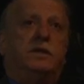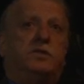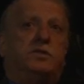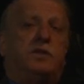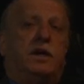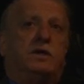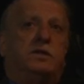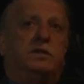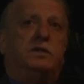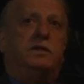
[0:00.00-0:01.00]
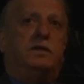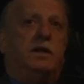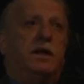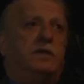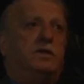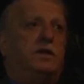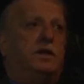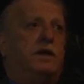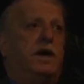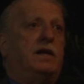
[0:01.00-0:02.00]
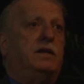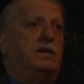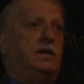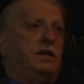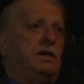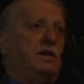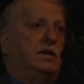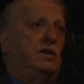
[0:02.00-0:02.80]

It started in 1990